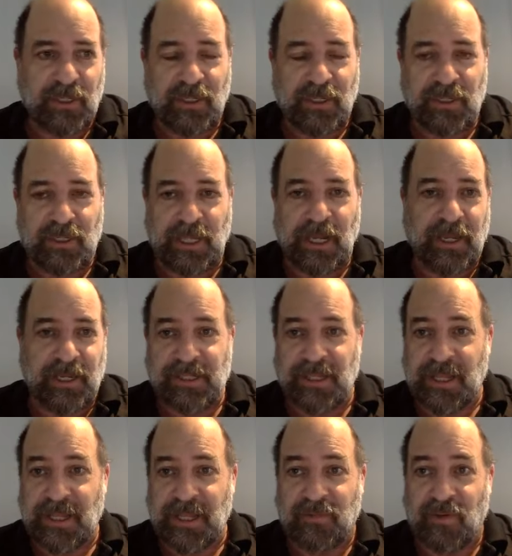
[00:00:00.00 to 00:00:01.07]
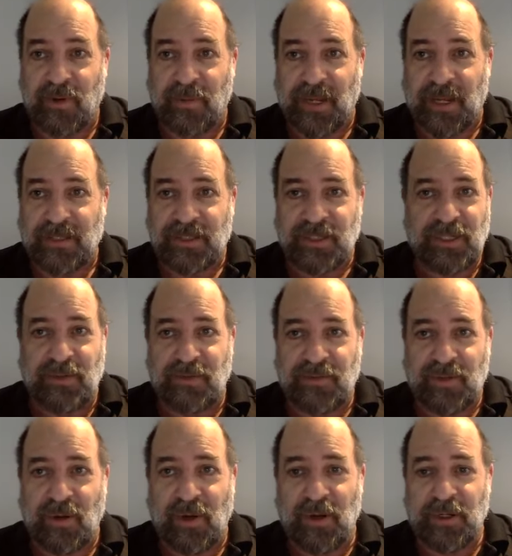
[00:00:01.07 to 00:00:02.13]
that format.
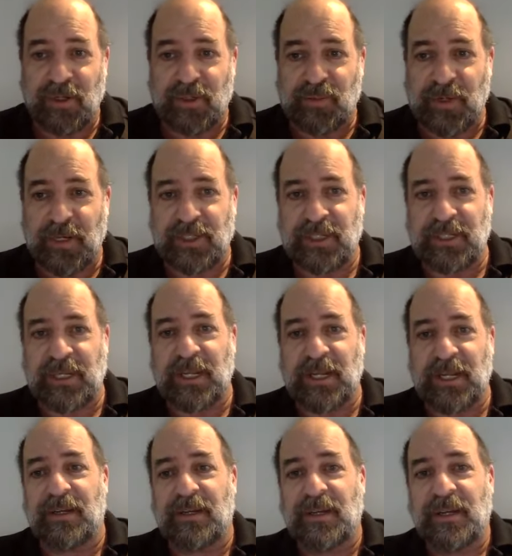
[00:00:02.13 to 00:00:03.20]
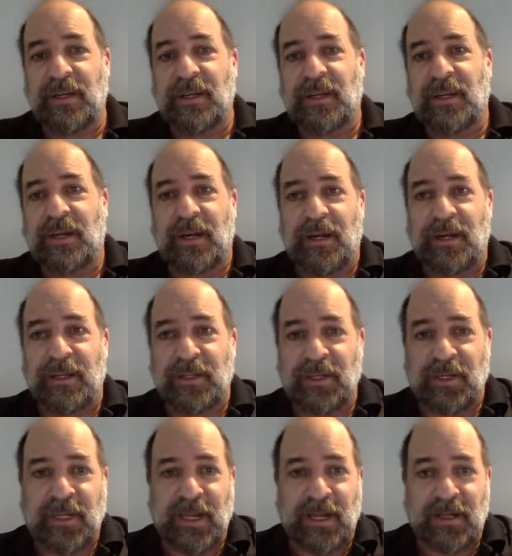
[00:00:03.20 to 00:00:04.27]
So all your spreadsheet data, you
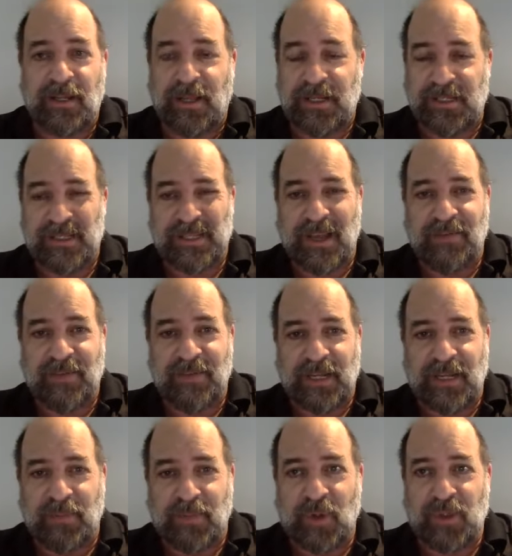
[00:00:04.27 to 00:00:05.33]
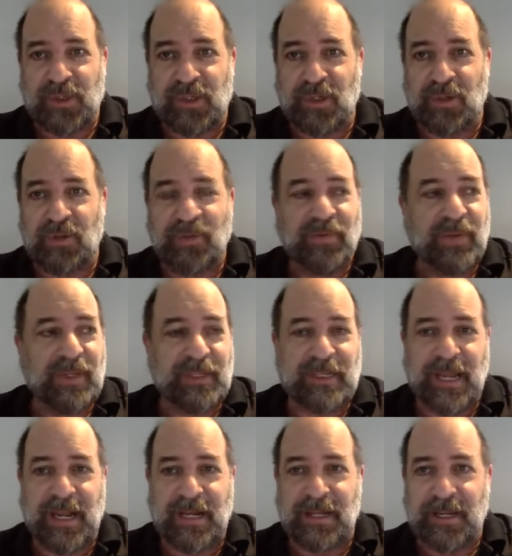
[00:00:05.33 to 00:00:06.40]
can analyze. It's having like a personal
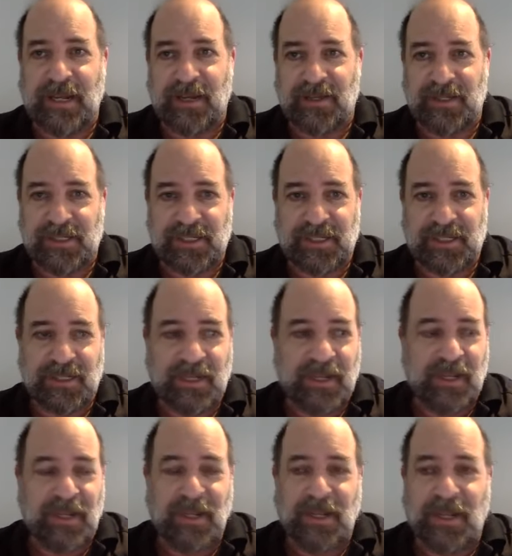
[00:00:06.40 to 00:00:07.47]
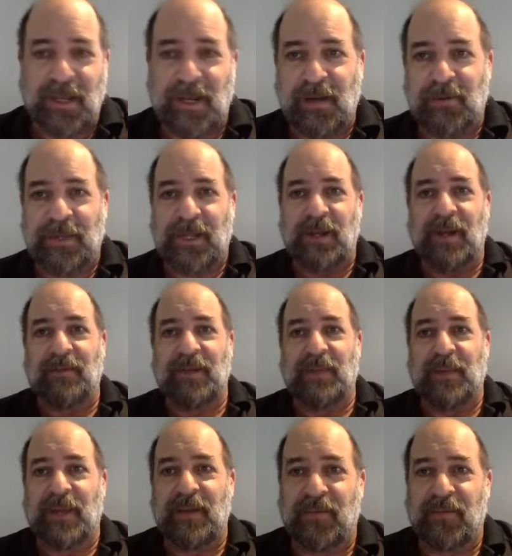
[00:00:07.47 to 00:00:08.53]
data analysis without having to
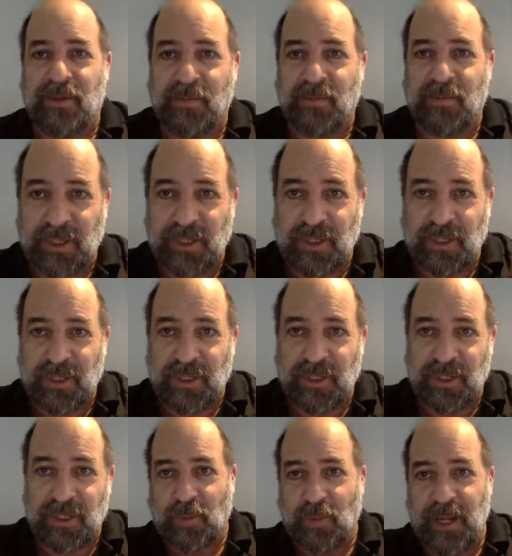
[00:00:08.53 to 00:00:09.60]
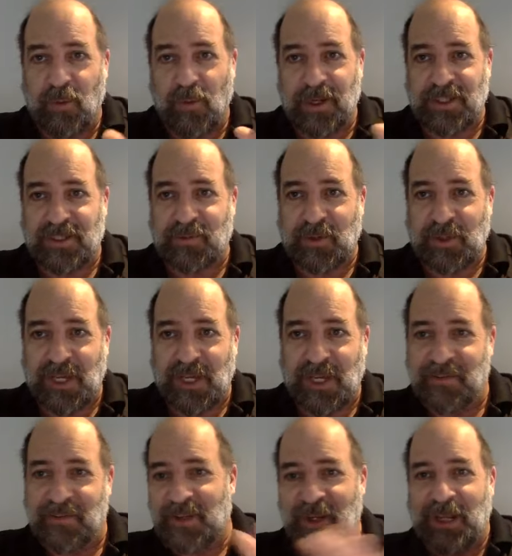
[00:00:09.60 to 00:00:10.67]
pay for it, or at least you're paying once for life,
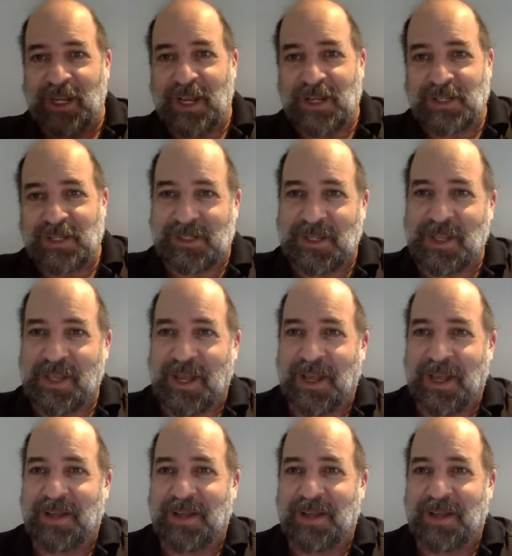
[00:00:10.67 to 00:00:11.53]
and you get access to that.